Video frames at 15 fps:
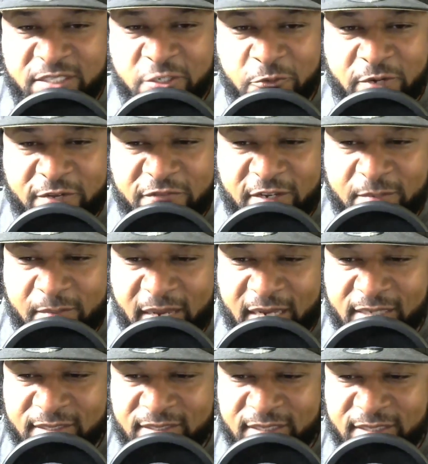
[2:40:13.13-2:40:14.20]
terrific,
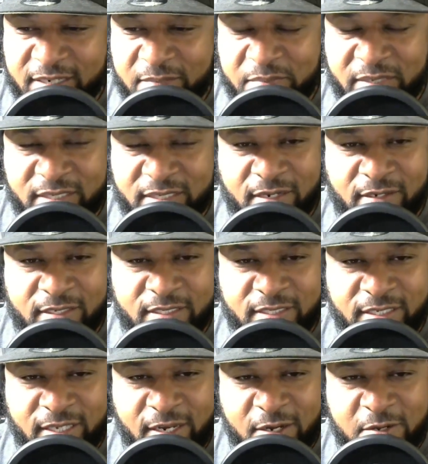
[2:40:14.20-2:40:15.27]
man, sitting up here talking to
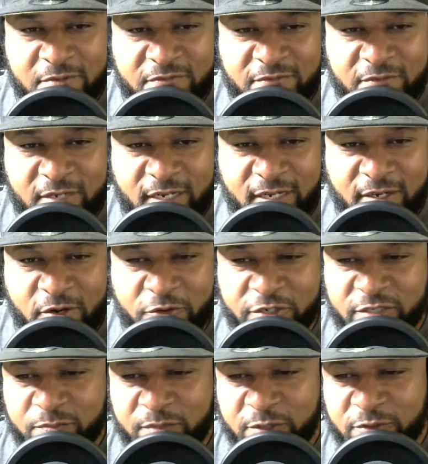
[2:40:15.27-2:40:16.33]
y'all on
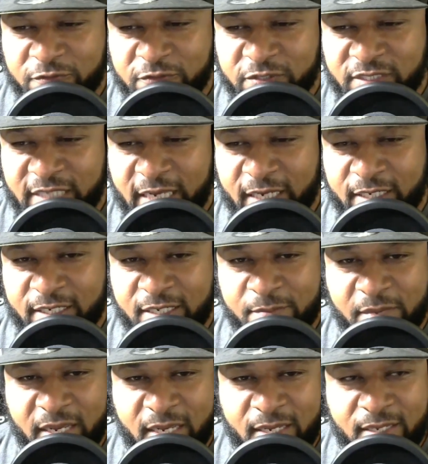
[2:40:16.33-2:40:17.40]
this beautiful Saturday,
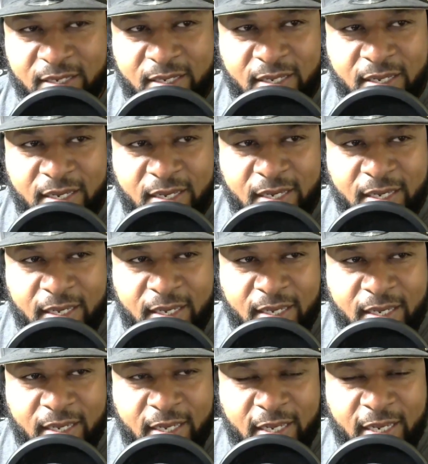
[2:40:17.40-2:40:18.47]
man.
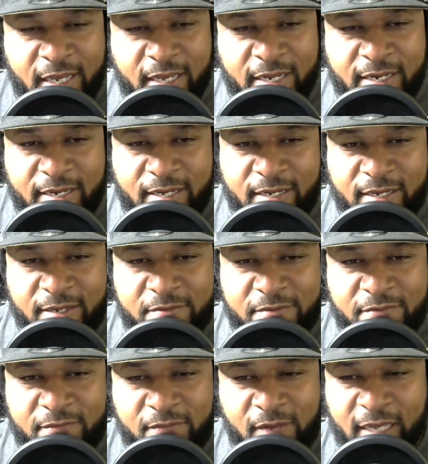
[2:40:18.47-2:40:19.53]
And
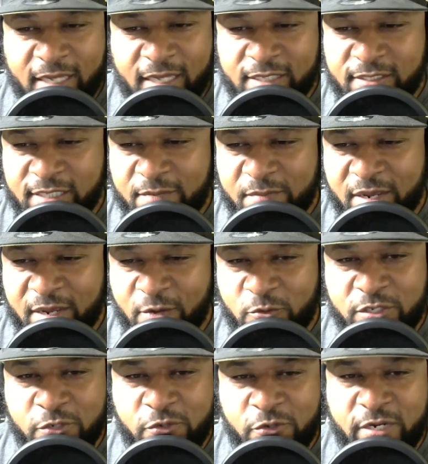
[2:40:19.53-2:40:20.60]
like I said, man, we
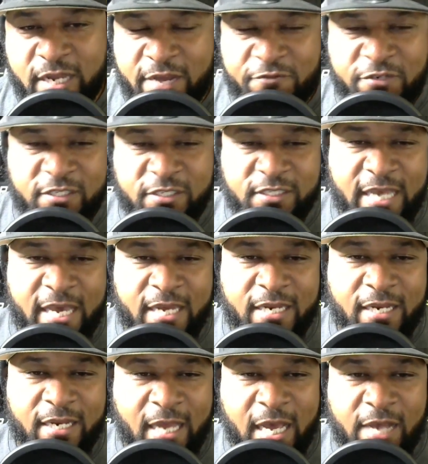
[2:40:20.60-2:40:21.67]
do it every
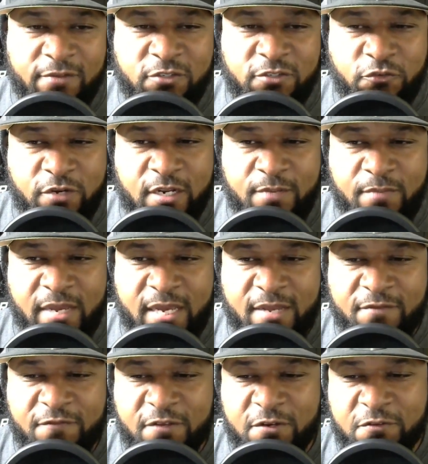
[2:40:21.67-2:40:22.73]
Saturday live stream,
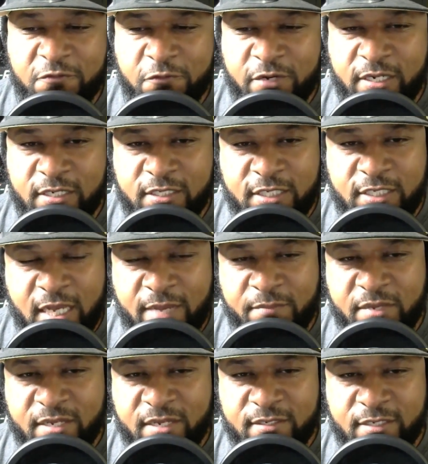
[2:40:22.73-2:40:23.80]
man. Feel free to chime
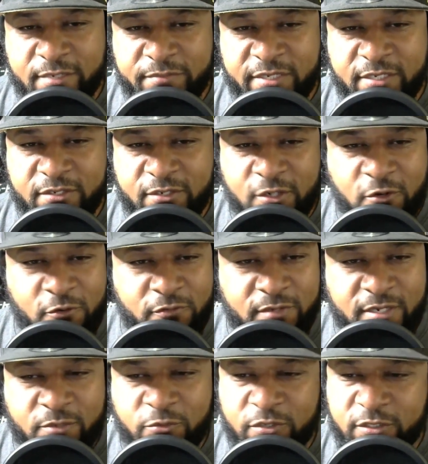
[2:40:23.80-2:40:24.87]
in, come in.
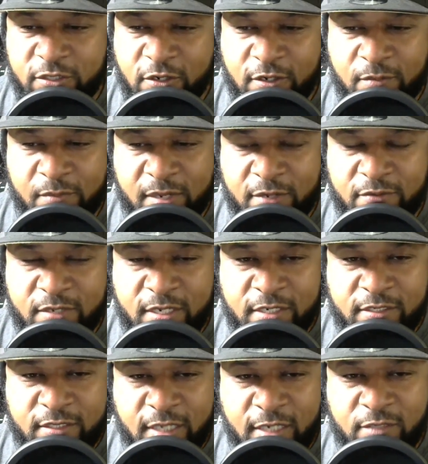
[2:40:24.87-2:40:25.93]
We'll talk about
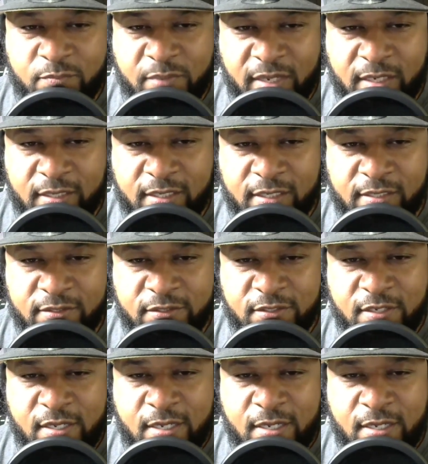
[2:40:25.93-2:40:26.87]
Saints, Pelicans.